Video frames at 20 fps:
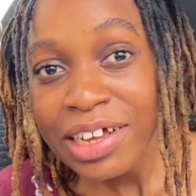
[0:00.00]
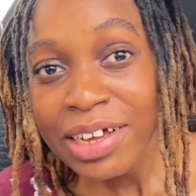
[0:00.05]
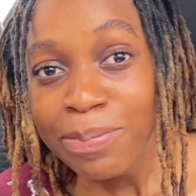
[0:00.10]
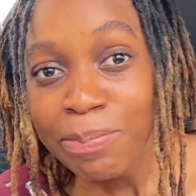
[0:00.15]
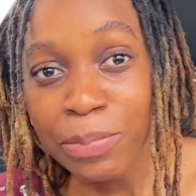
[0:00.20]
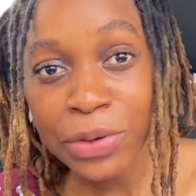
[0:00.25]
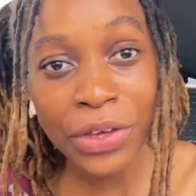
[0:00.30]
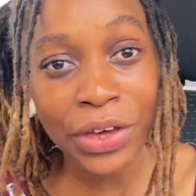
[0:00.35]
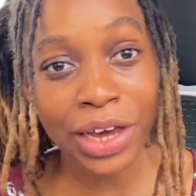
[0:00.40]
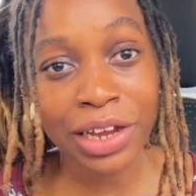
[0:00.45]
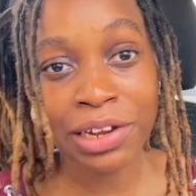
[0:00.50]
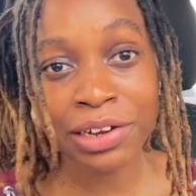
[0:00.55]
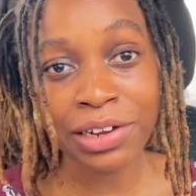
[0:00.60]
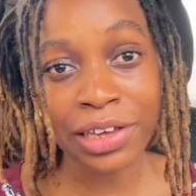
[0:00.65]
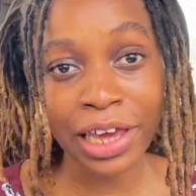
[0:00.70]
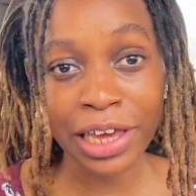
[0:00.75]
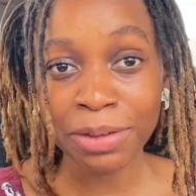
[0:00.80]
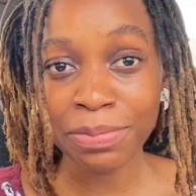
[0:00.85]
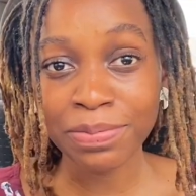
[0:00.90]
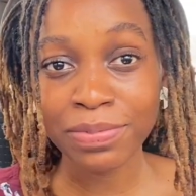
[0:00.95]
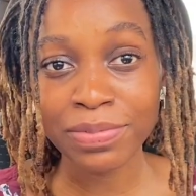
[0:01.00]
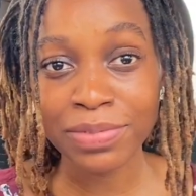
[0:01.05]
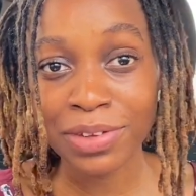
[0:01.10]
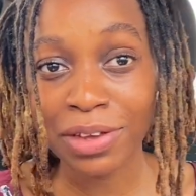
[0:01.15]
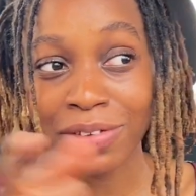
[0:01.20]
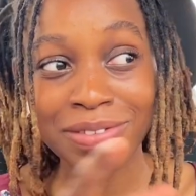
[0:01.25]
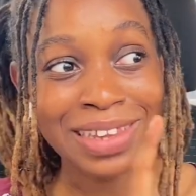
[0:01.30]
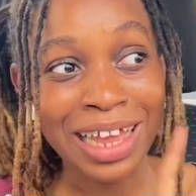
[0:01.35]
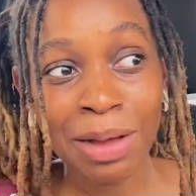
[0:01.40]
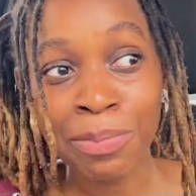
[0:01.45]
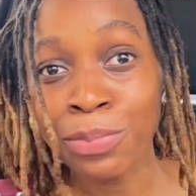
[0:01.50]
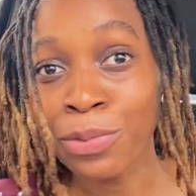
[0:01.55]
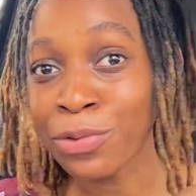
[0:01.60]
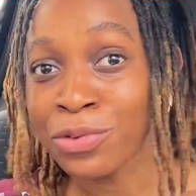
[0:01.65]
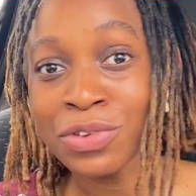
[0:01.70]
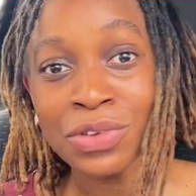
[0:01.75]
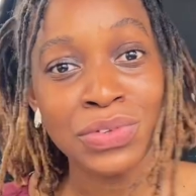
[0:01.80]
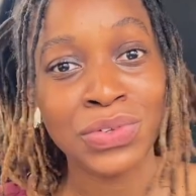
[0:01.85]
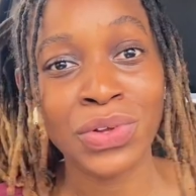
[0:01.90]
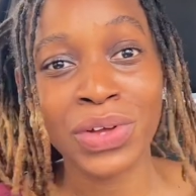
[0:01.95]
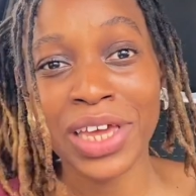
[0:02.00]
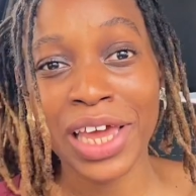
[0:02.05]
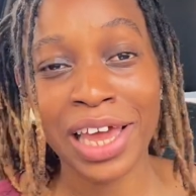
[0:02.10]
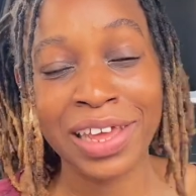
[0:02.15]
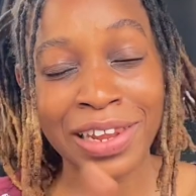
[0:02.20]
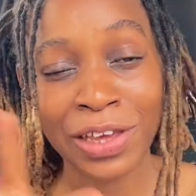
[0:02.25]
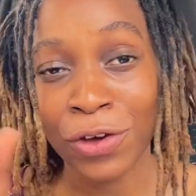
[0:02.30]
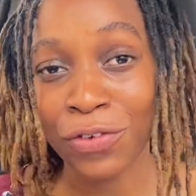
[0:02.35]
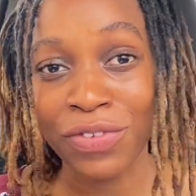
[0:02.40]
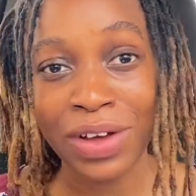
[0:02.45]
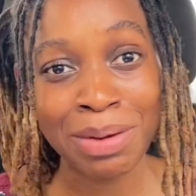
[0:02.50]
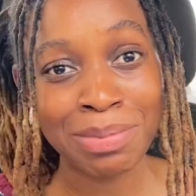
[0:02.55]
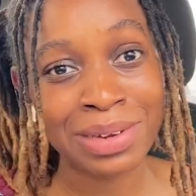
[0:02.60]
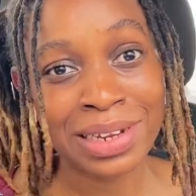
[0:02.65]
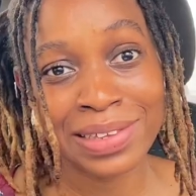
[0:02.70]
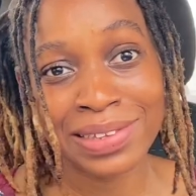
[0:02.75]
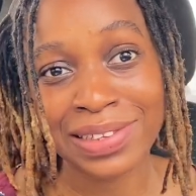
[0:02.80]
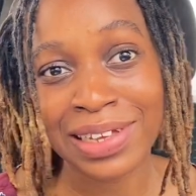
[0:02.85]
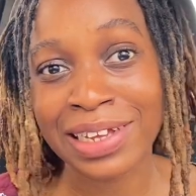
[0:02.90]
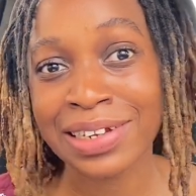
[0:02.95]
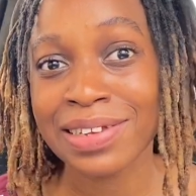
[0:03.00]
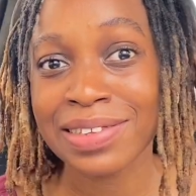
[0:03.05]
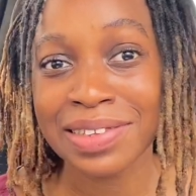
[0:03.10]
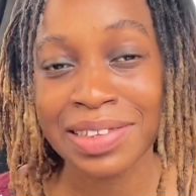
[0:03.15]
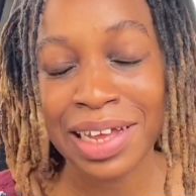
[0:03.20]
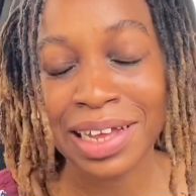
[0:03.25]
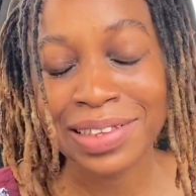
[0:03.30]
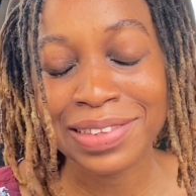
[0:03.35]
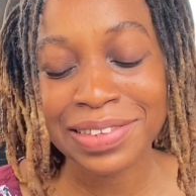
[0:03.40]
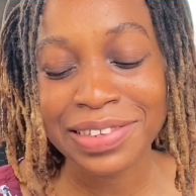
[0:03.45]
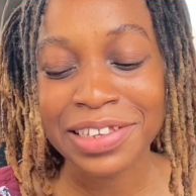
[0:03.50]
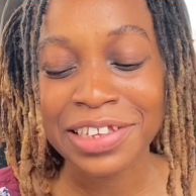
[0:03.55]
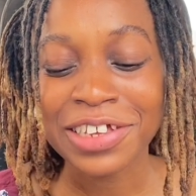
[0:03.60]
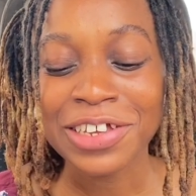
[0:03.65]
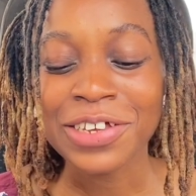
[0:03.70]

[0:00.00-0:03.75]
put your head in the game. That bull does not care that your family is there in the stands.